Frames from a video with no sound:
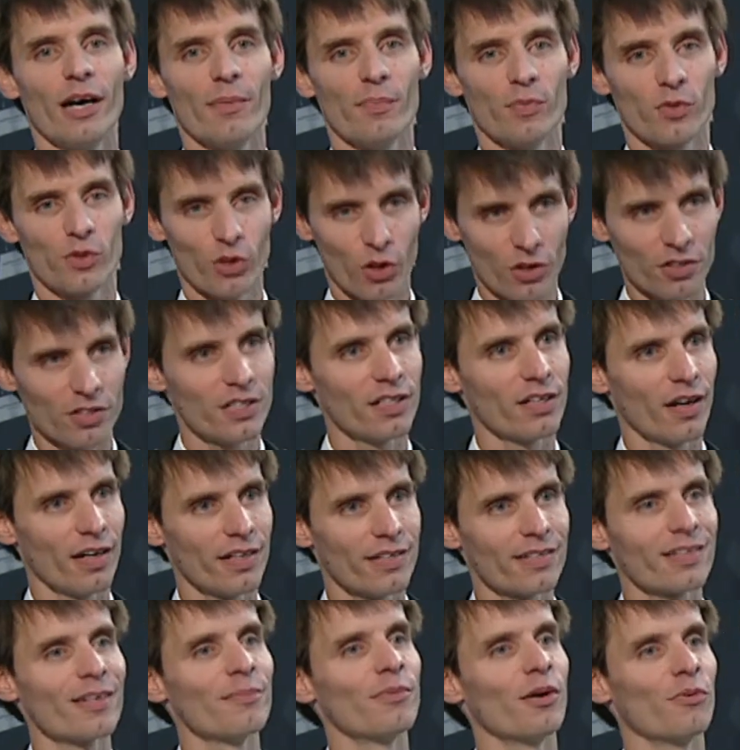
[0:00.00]
not
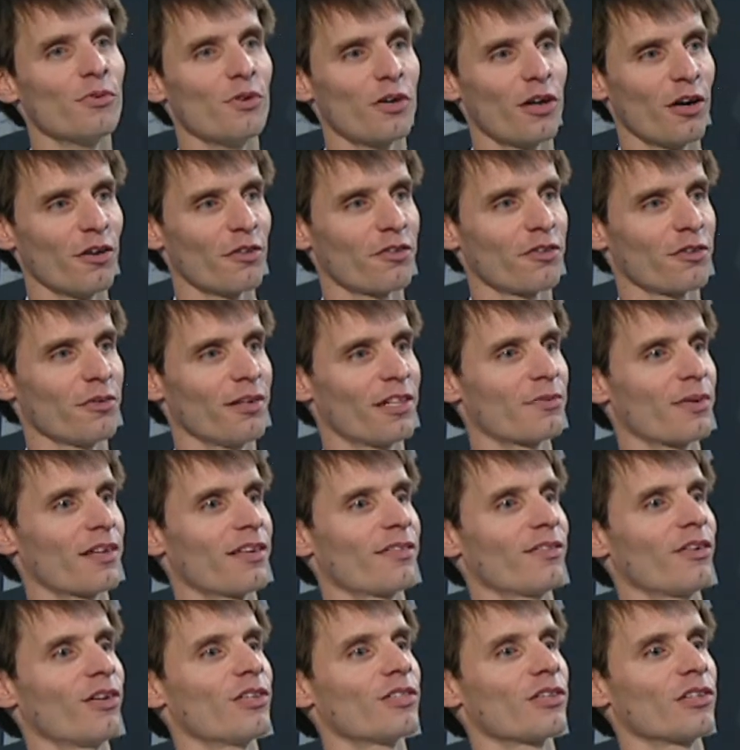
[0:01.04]
tonight, but we'll go through each one
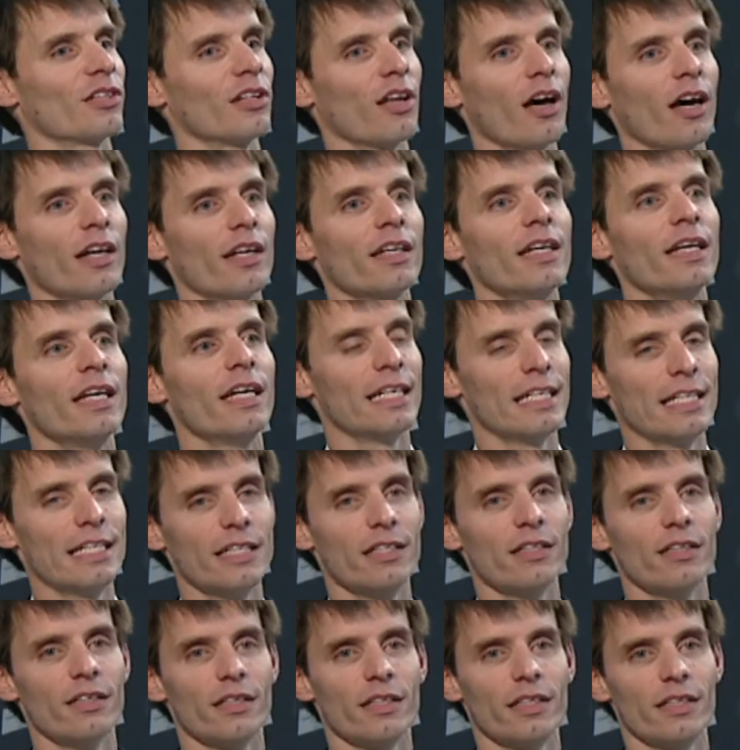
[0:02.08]
of those online
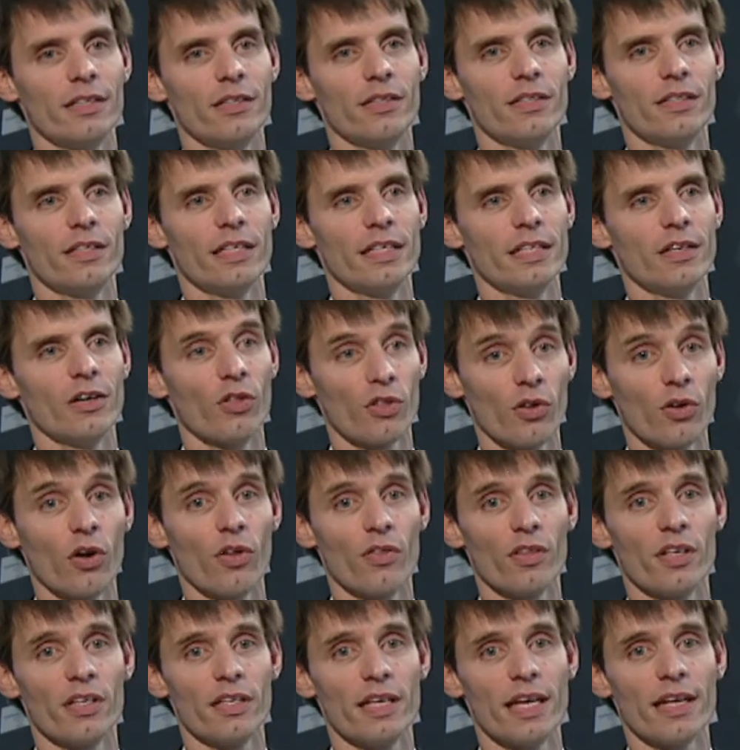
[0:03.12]

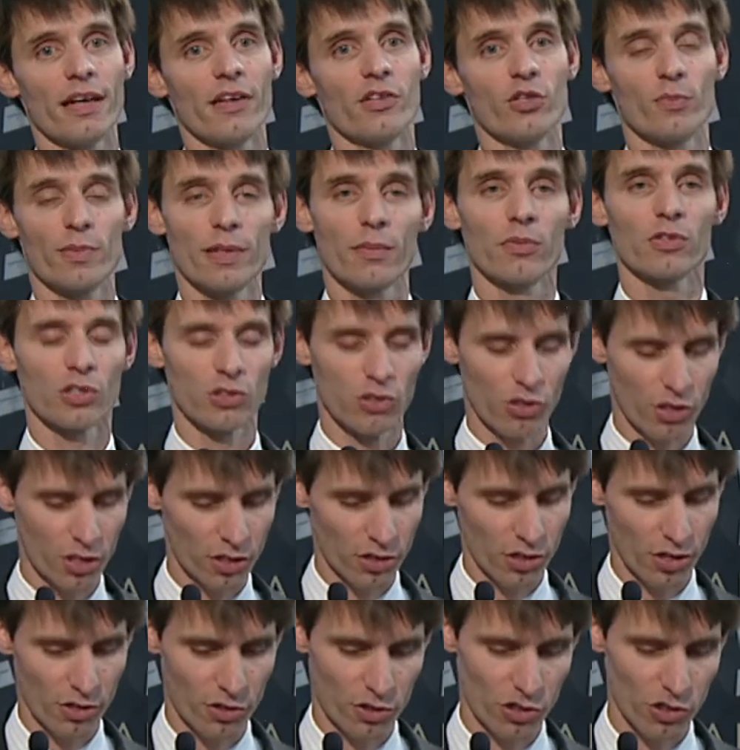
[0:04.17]
on the net, and you'll be able to look
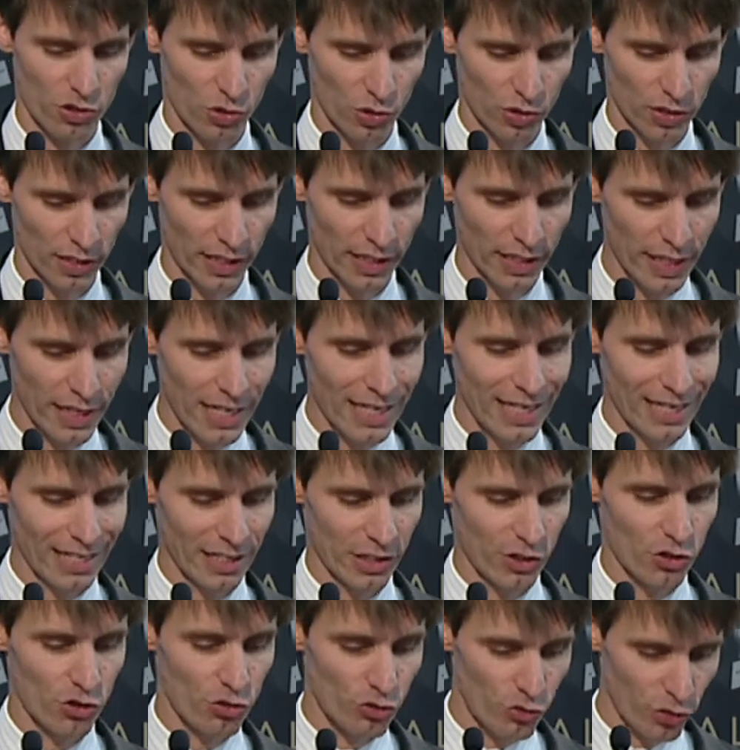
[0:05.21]
at those shortly. It
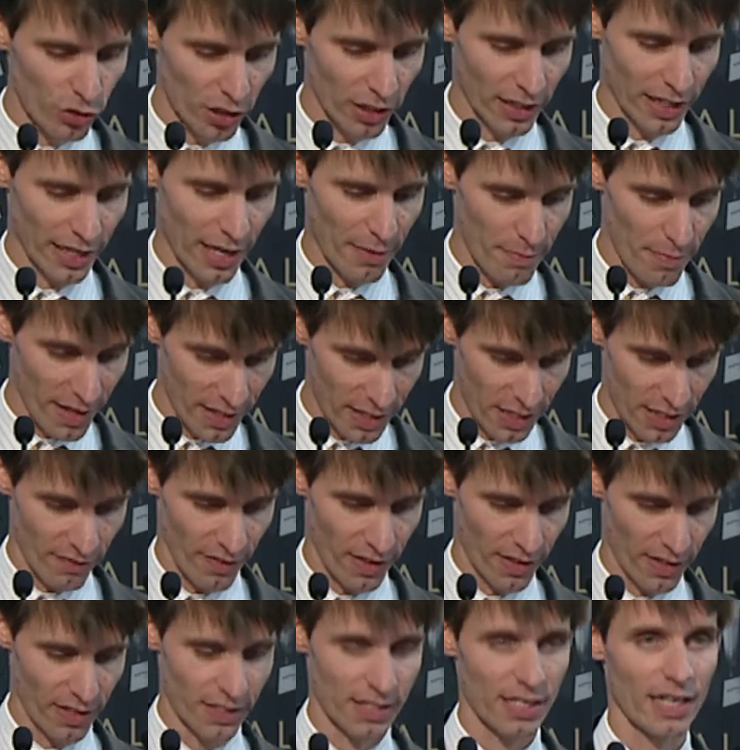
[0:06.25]
is truly a massive
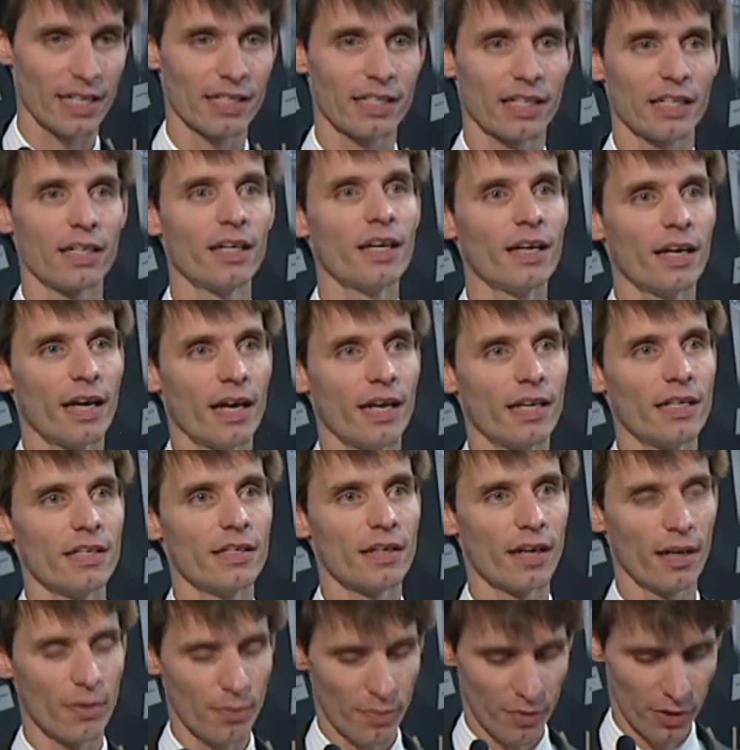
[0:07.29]
undertaking, and
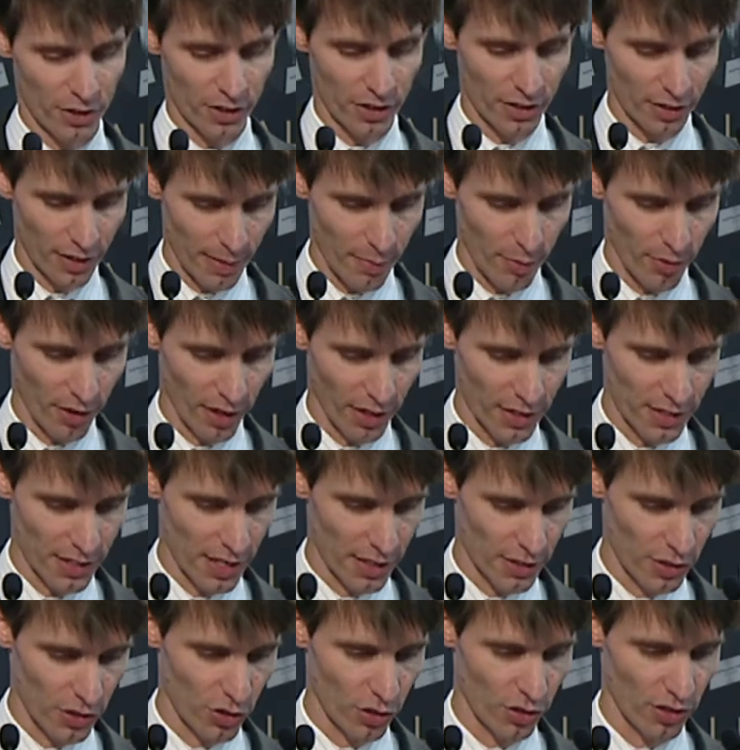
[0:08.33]
the collaborators
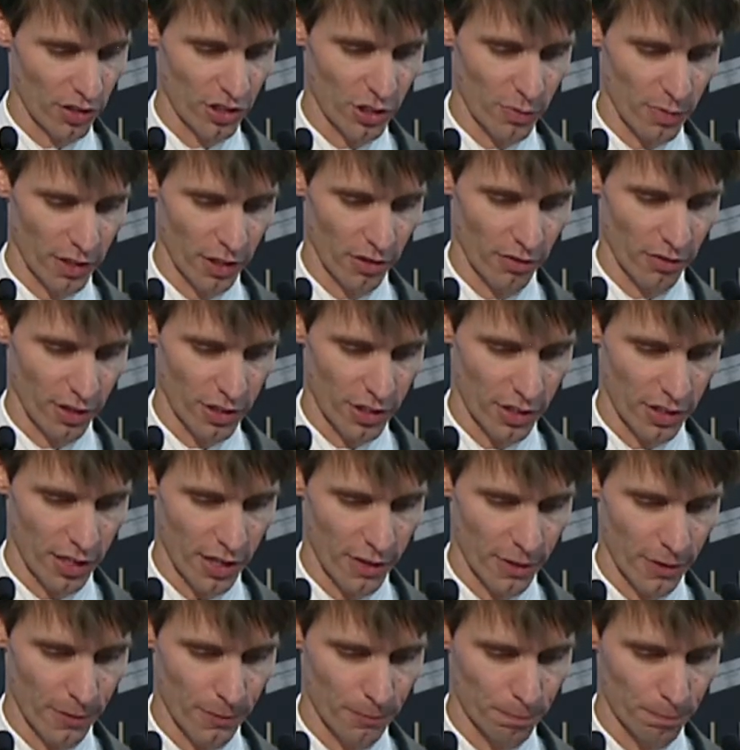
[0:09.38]
are certainly to be congratulated.